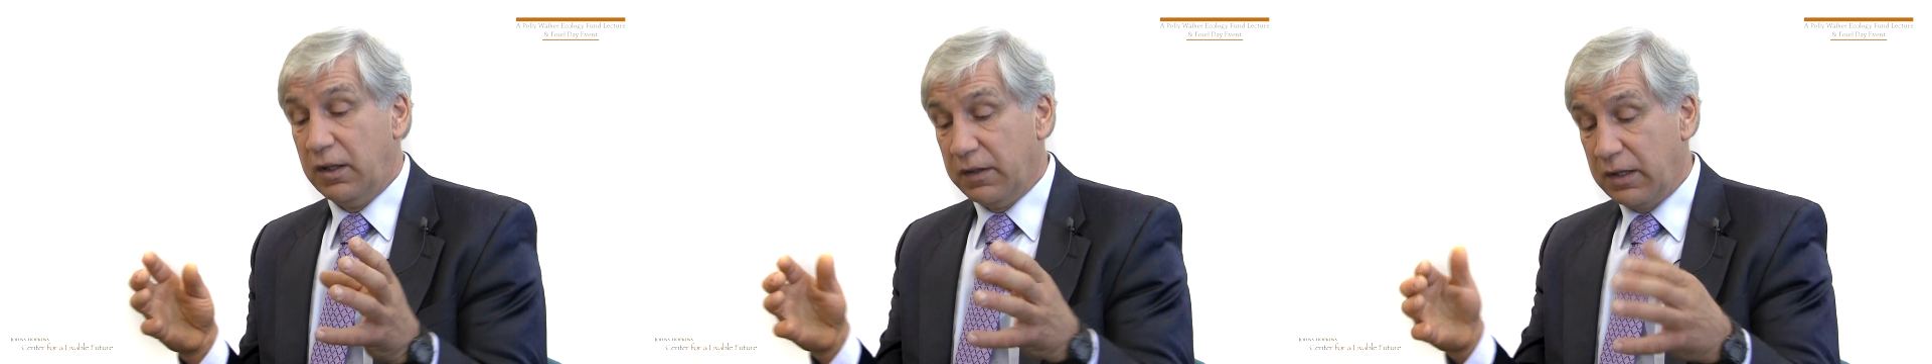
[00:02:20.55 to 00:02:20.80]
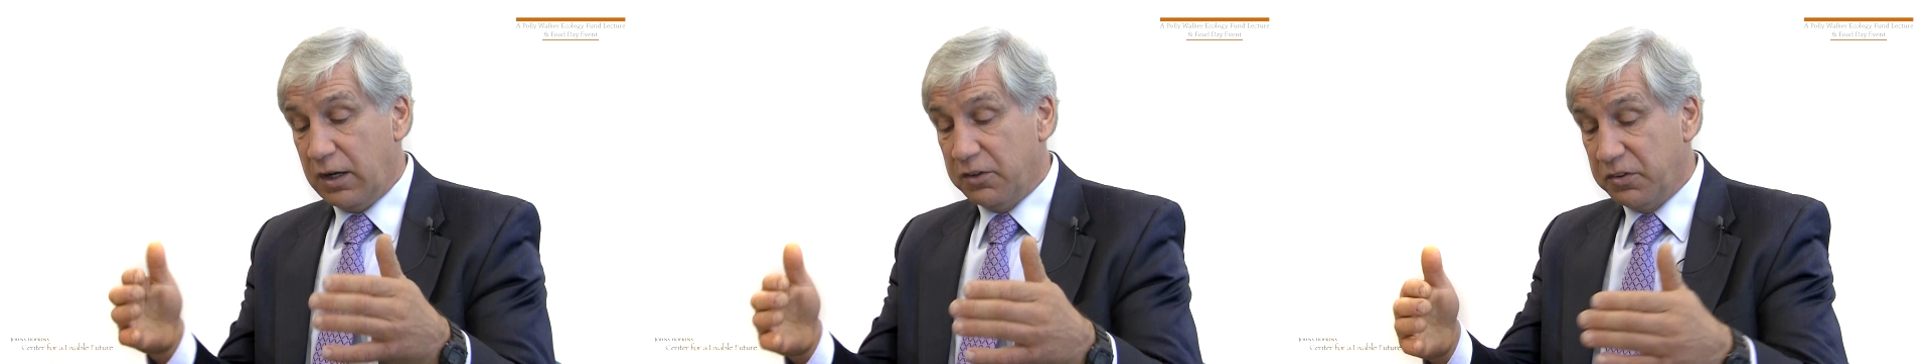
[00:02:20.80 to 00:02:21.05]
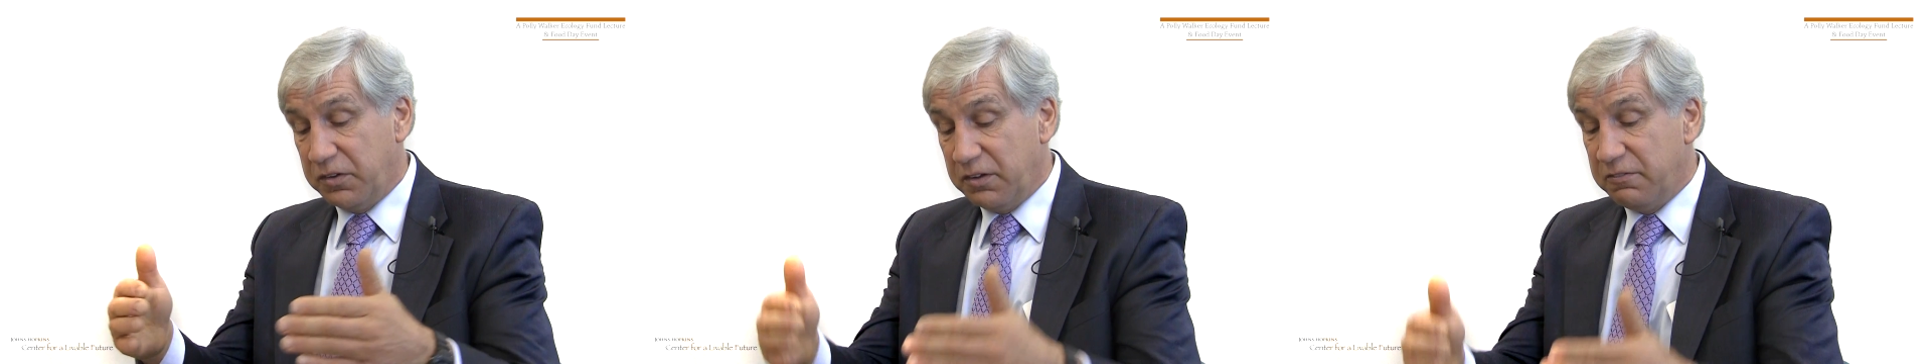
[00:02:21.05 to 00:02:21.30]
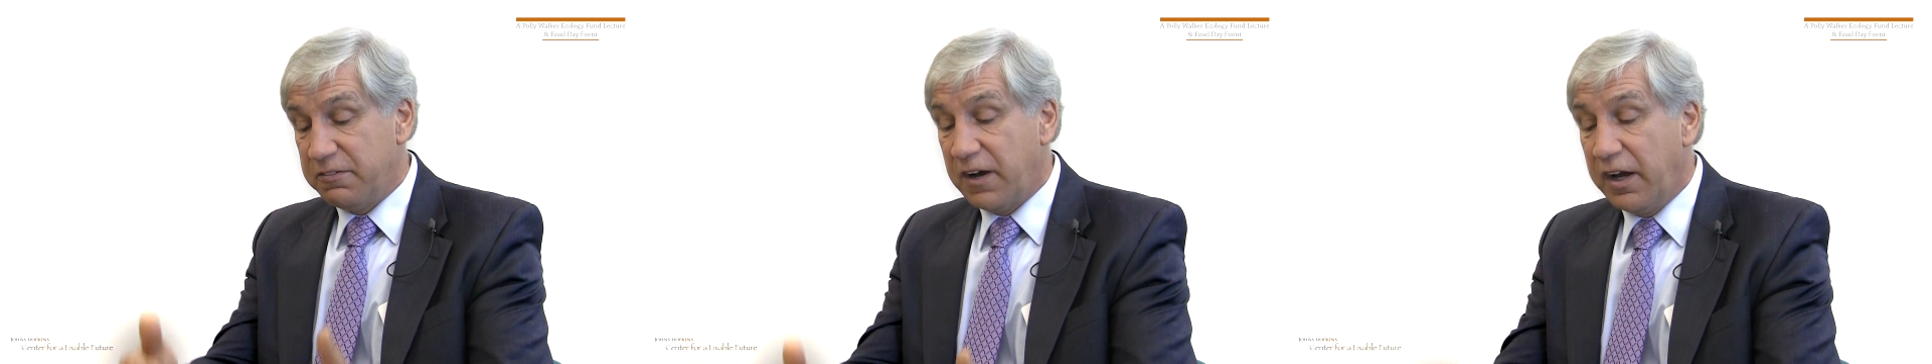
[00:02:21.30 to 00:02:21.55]
the cows are
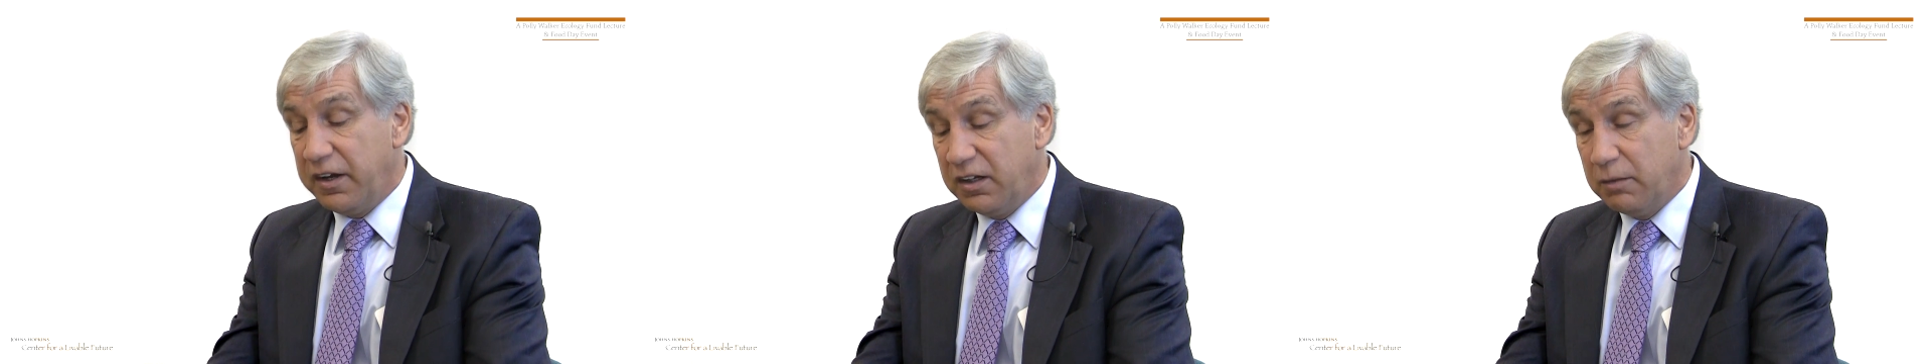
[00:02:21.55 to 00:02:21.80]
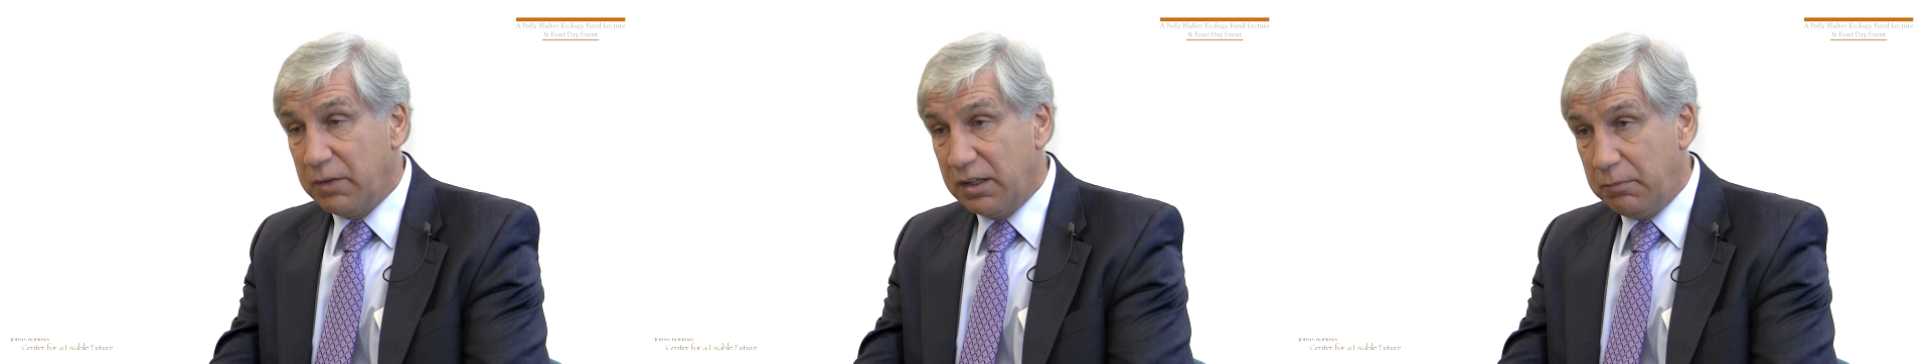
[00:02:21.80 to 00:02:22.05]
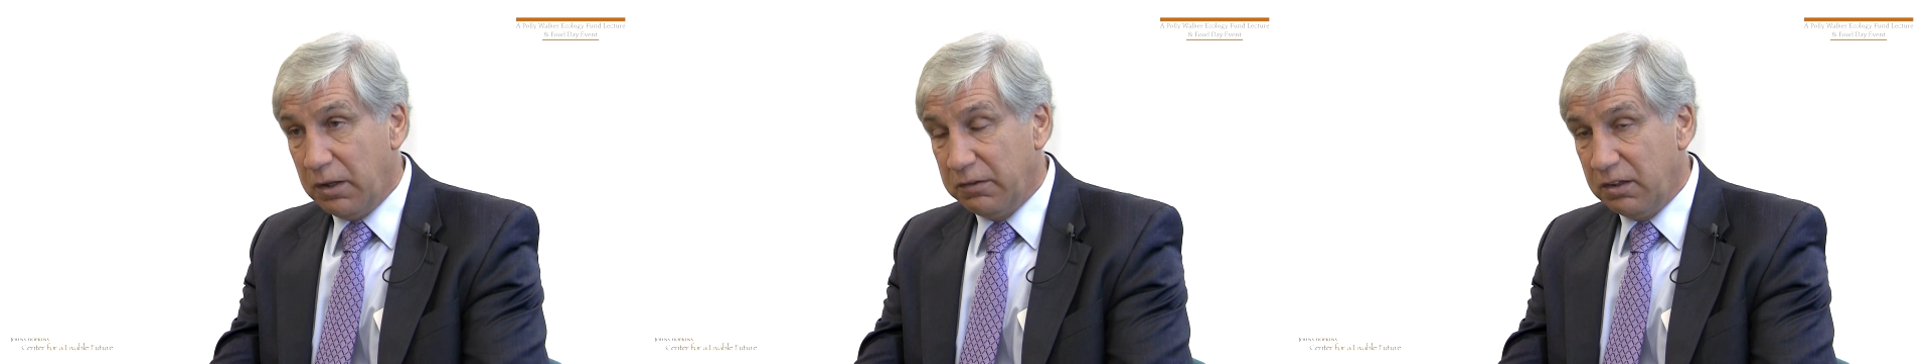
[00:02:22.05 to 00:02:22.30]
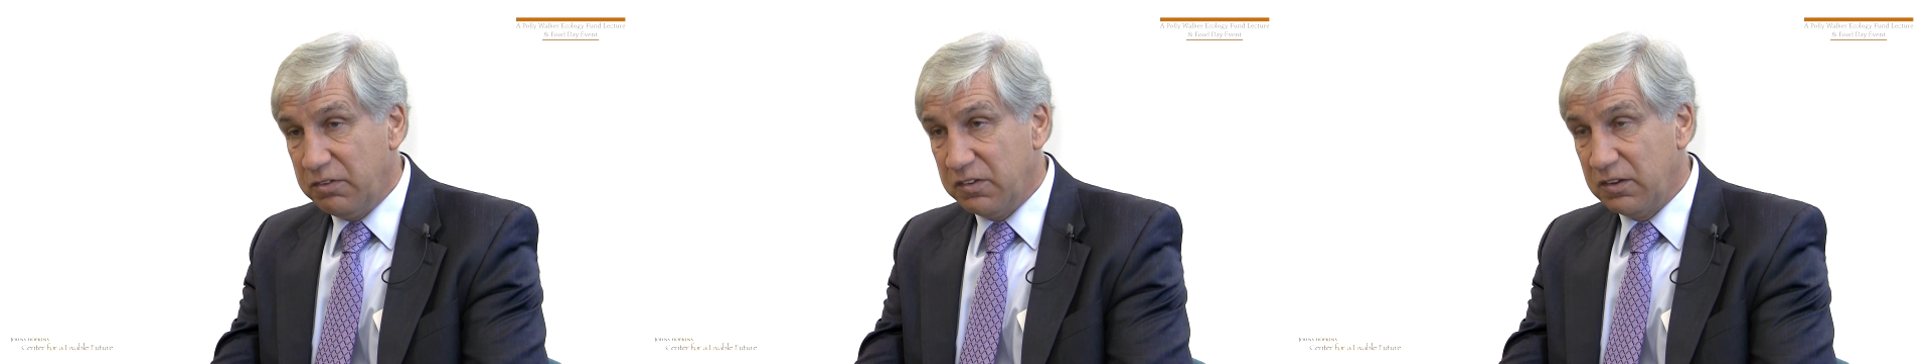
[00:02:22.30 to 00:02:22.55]
confined by the
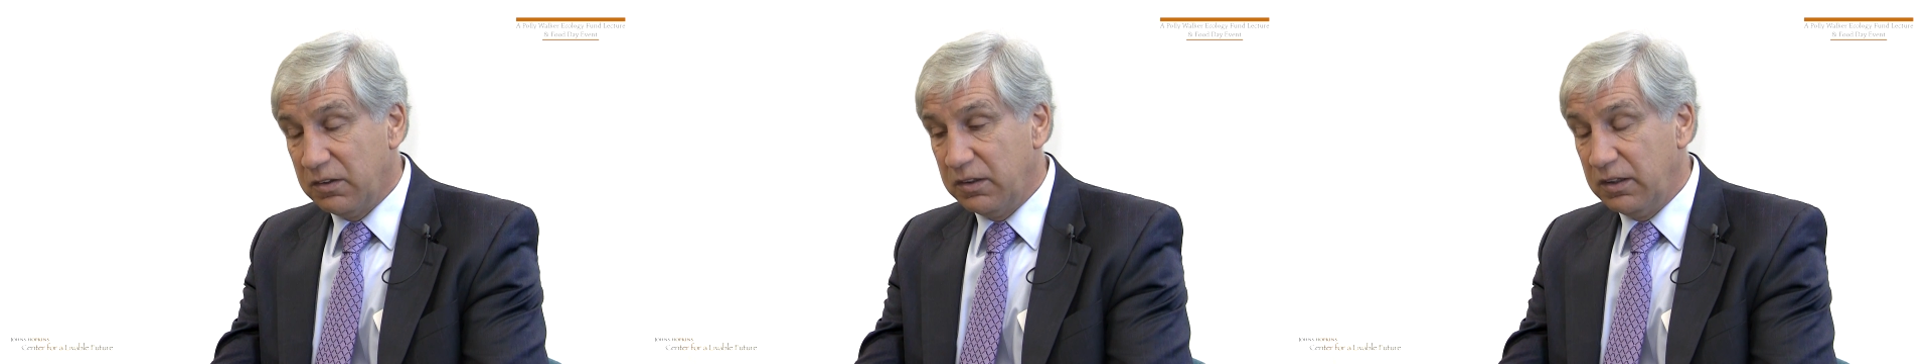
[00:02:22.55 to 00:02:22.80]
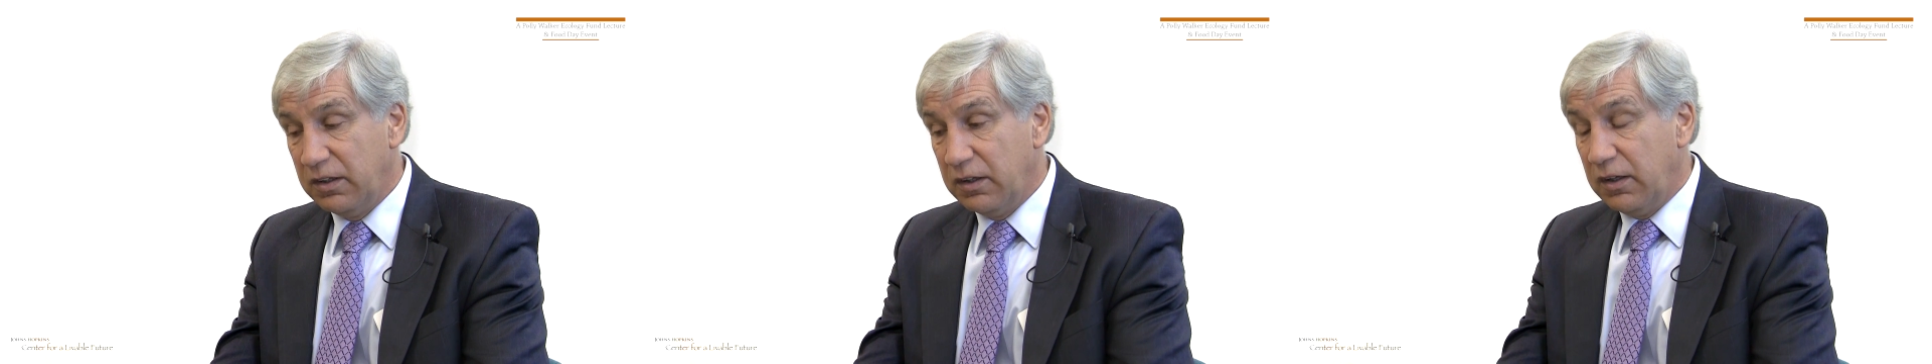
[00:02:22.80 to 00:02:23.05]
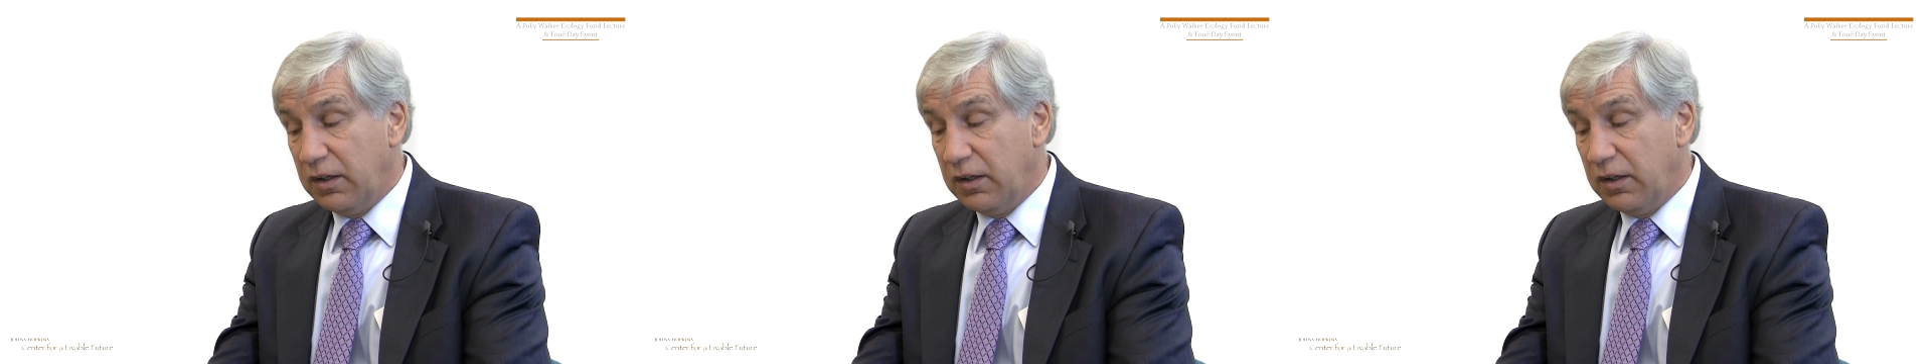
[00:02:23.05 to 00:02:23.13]
milking facility.